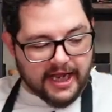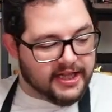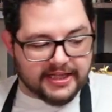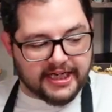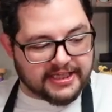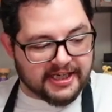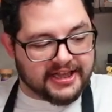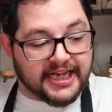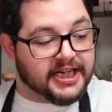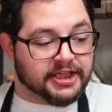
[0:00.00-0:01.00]
And they
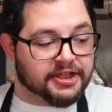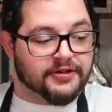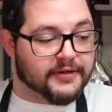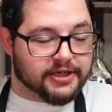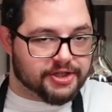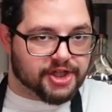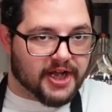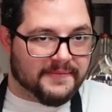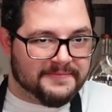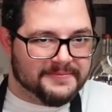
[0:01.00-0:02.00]
didn't do a good
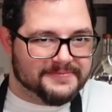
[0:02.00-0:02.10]
job.